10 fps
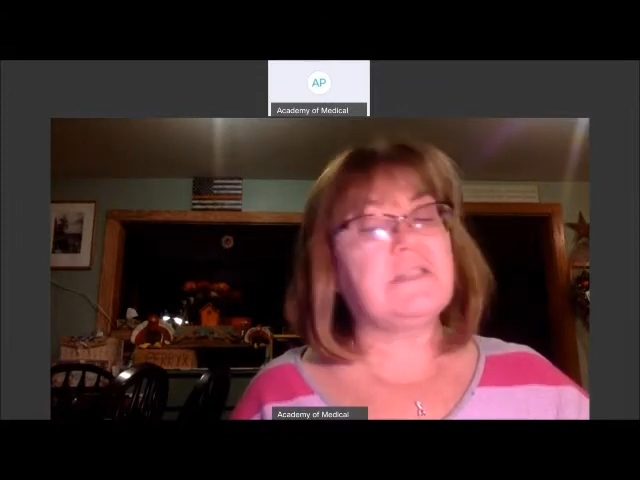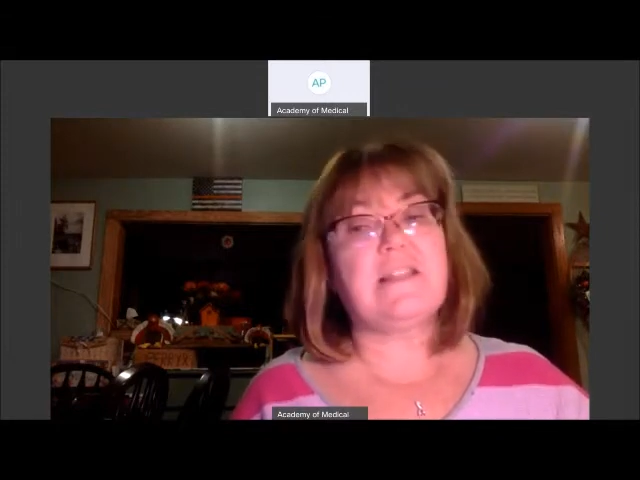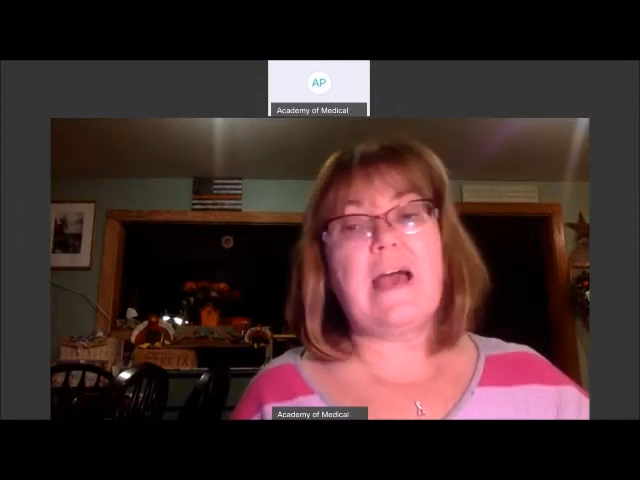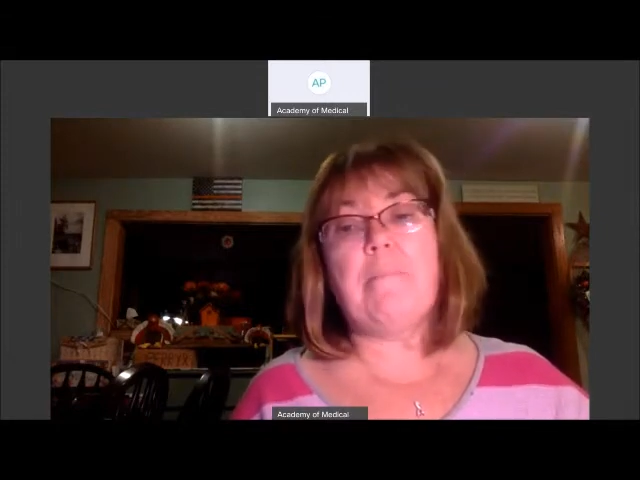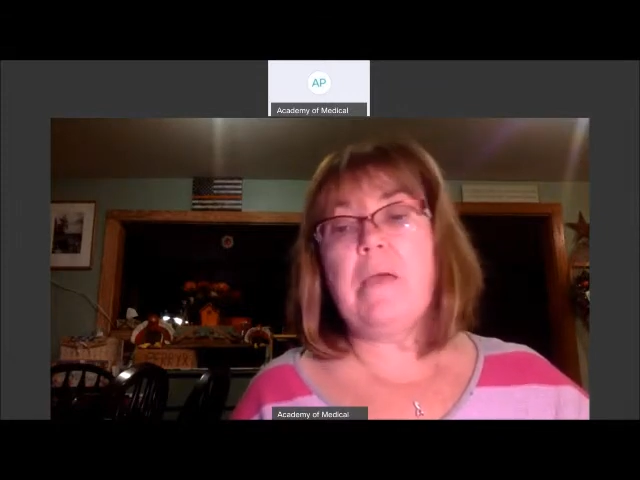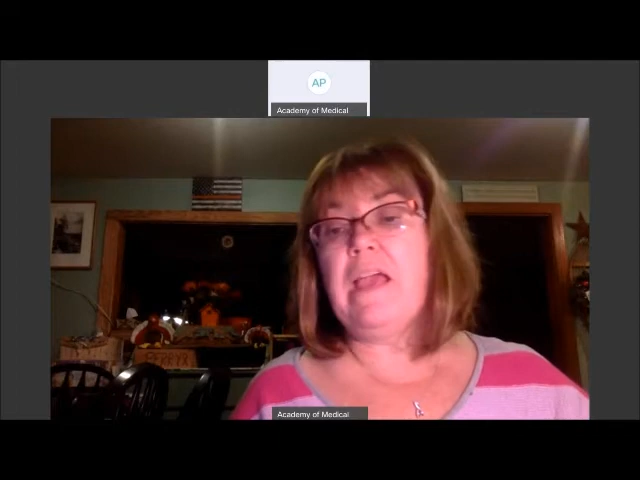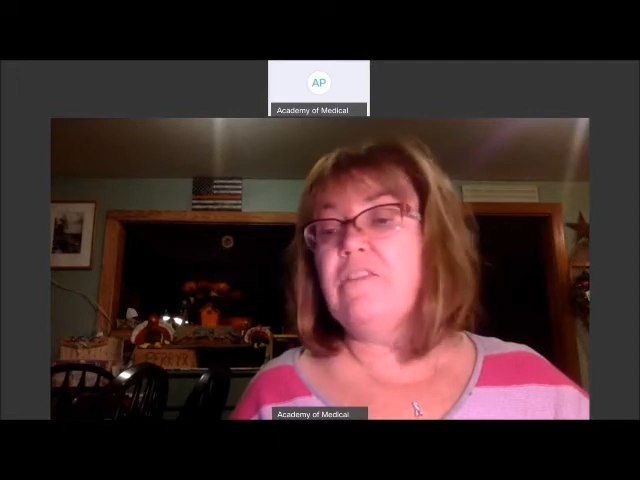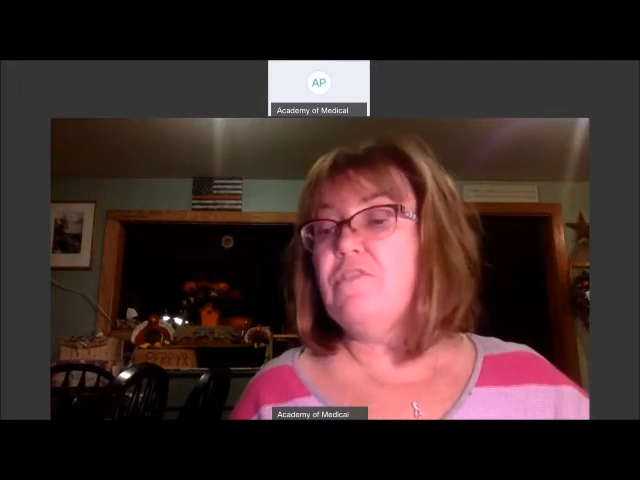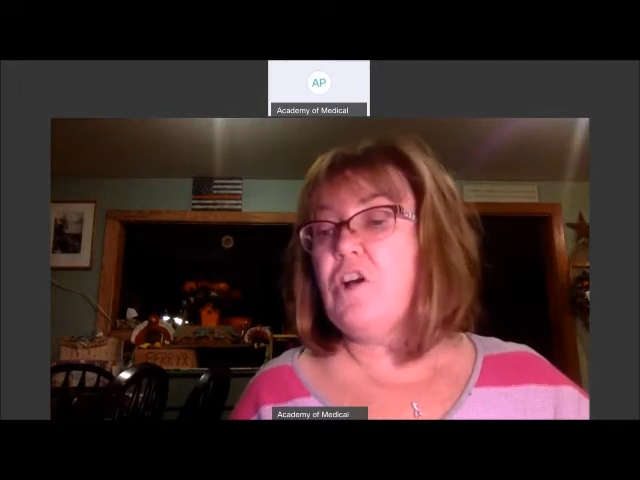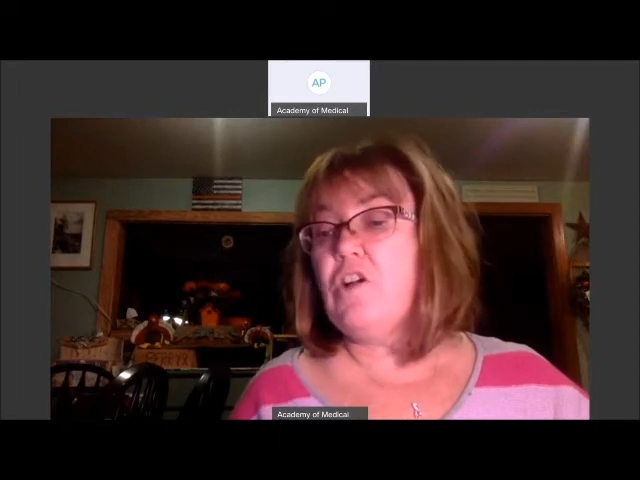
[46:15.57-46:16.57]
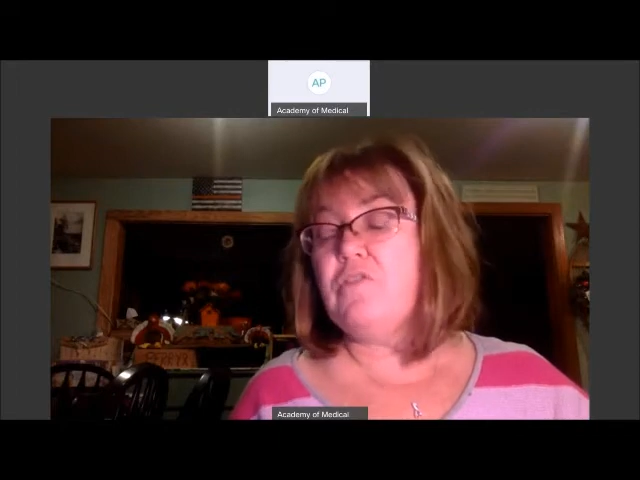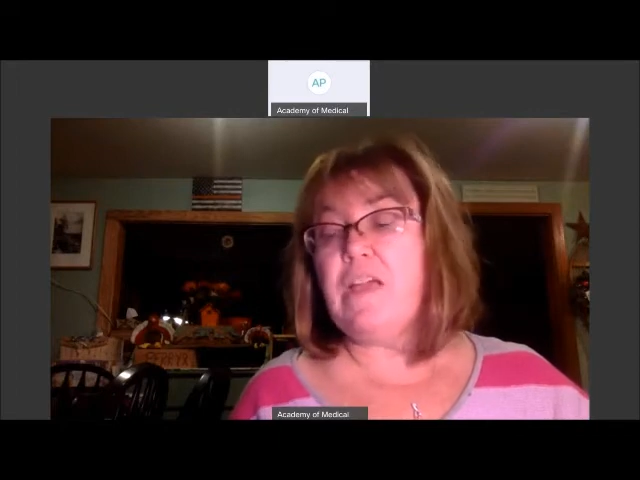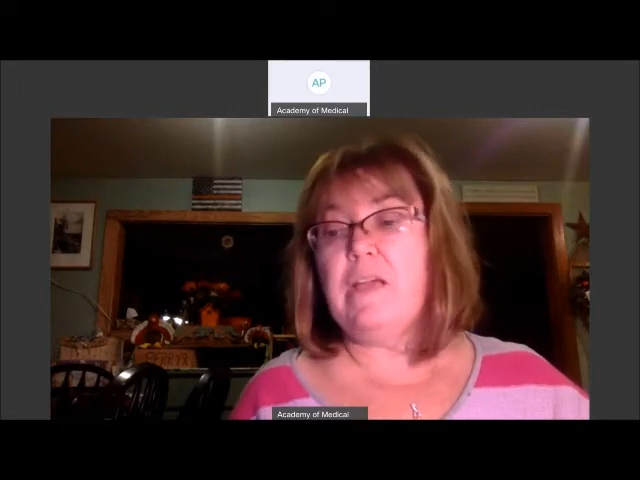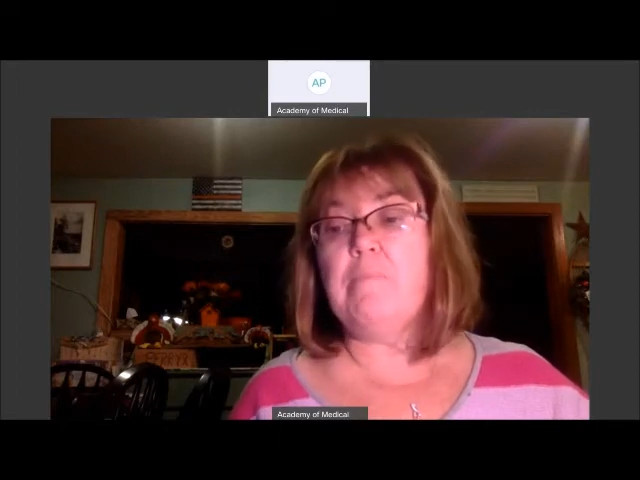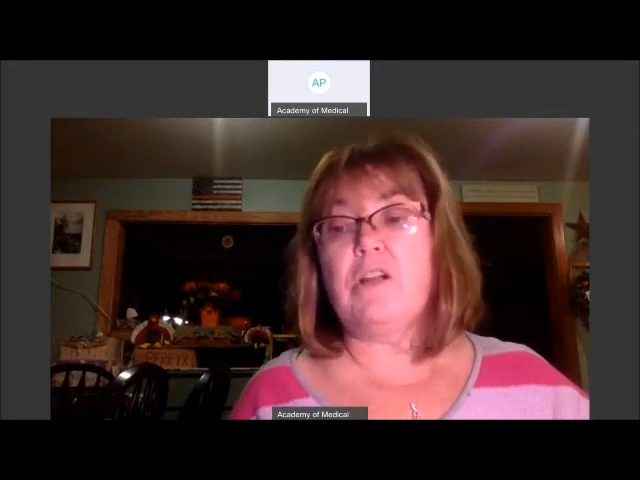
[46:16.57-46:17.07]
that may involve
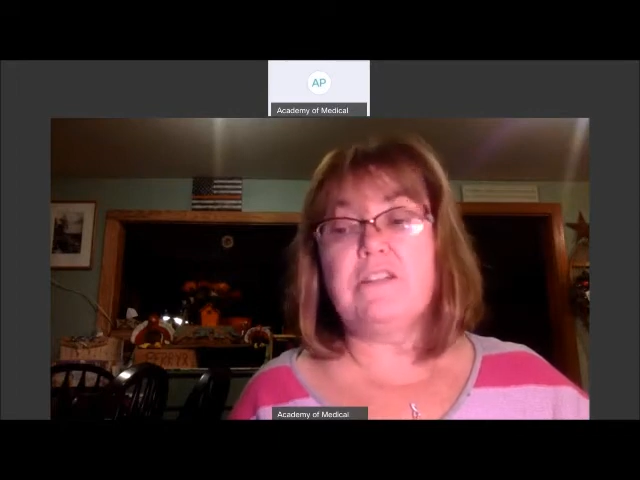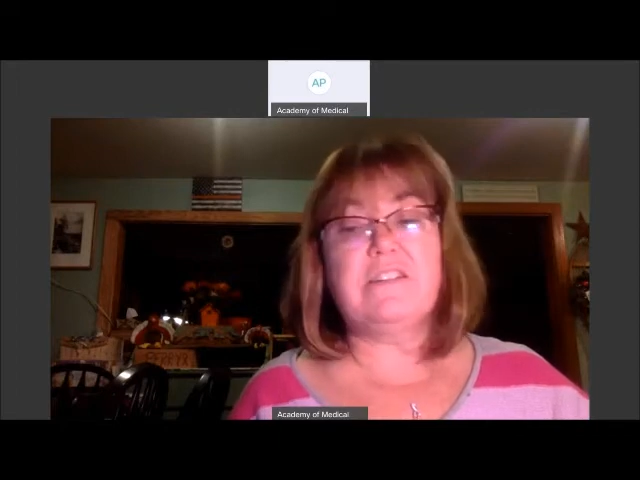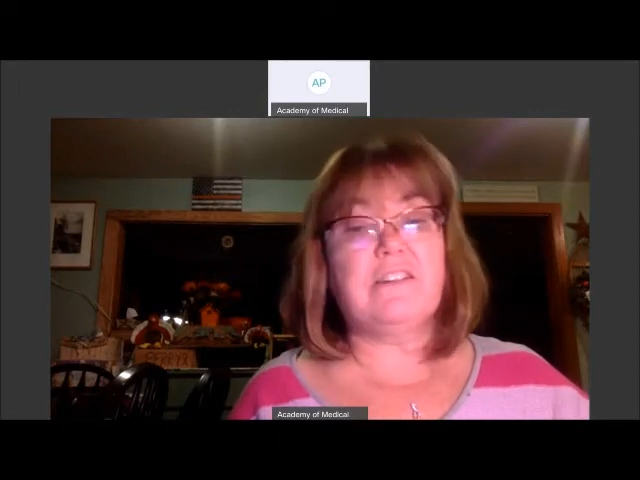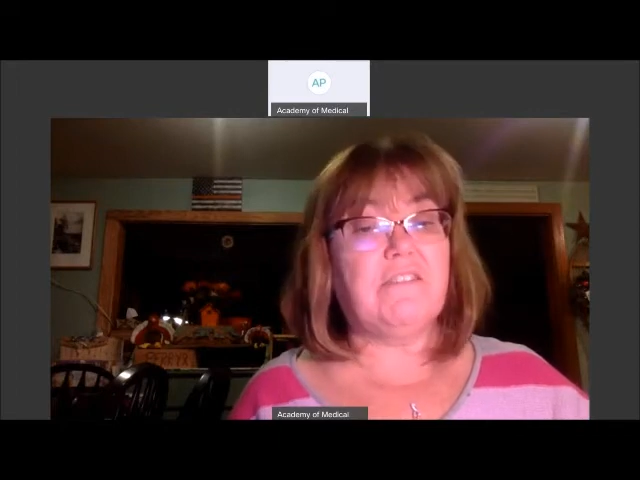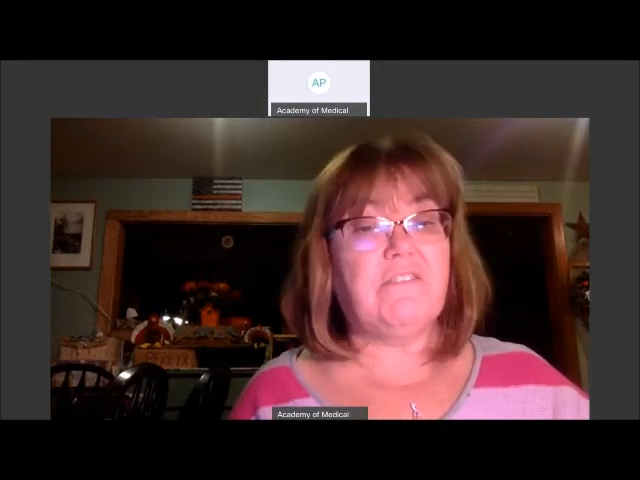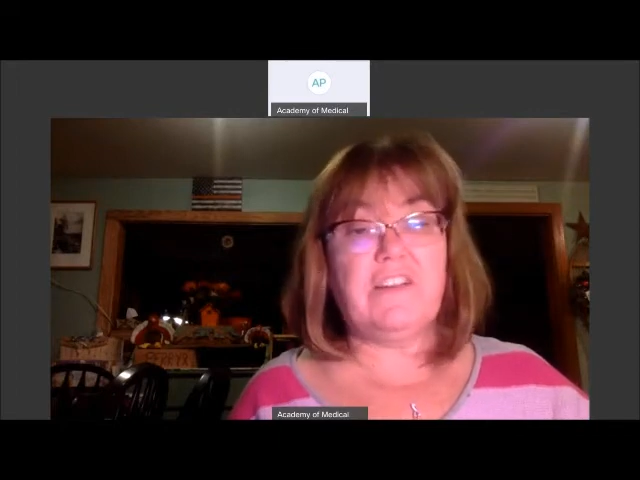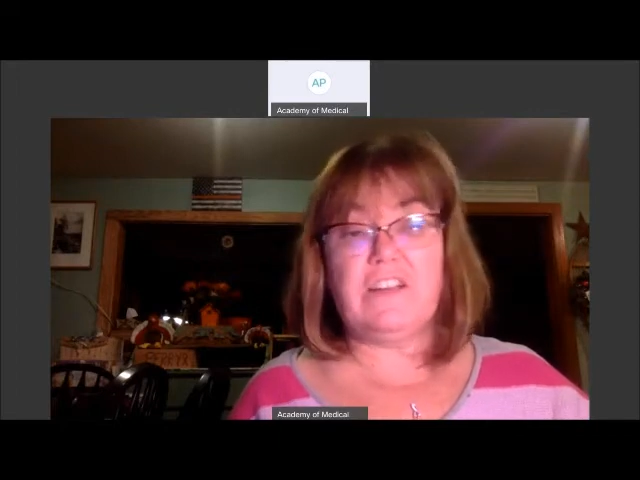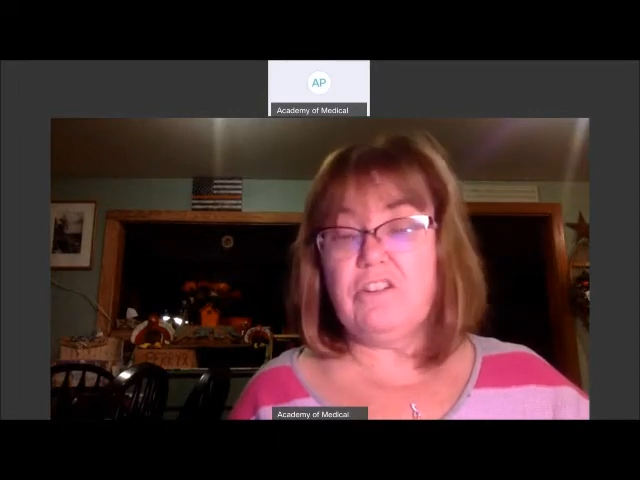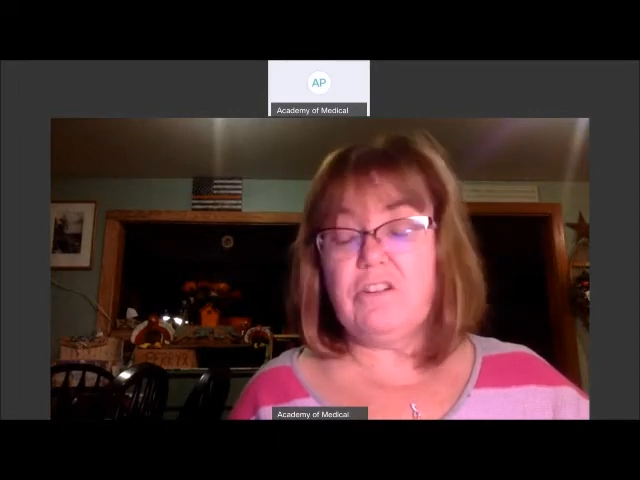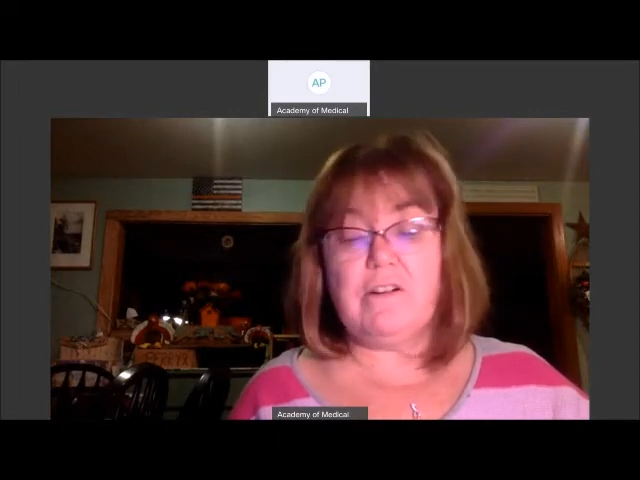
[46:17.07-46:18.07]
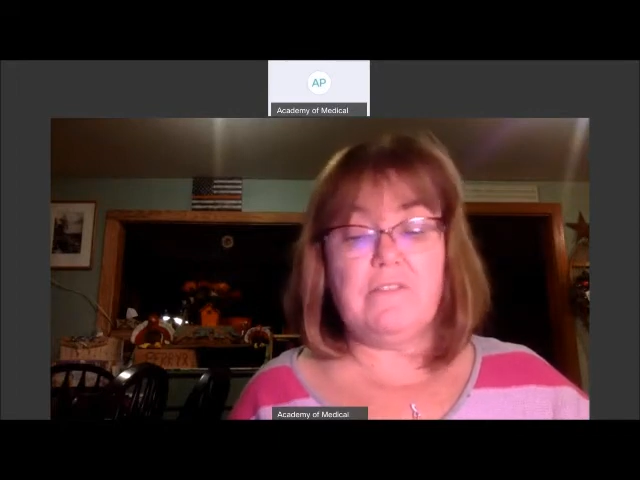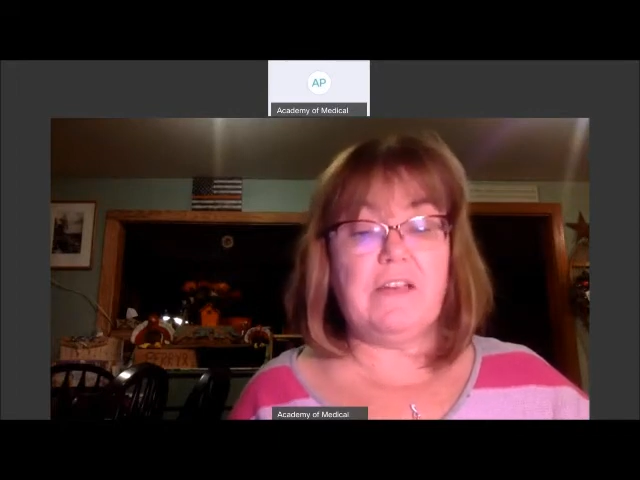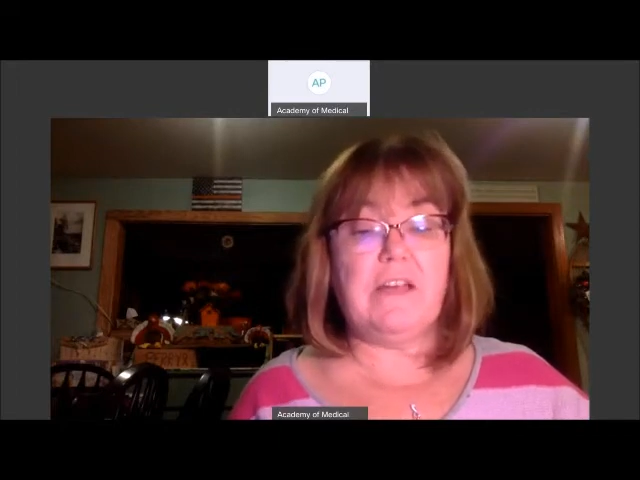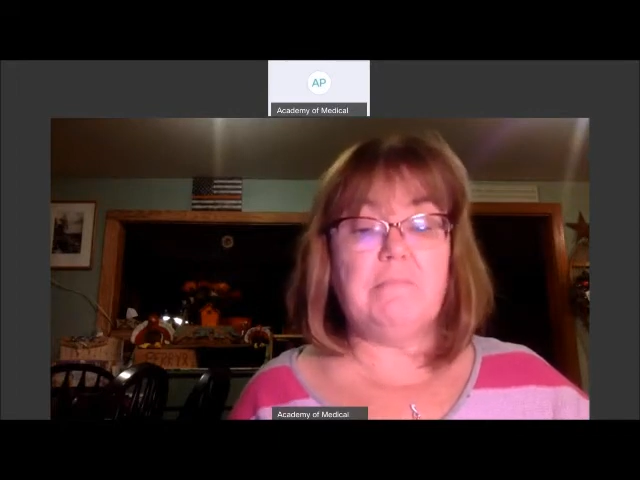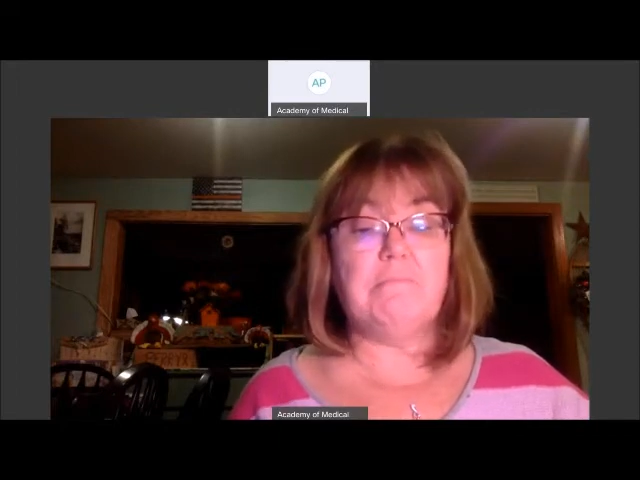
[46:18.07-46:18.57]
a monetary figure of a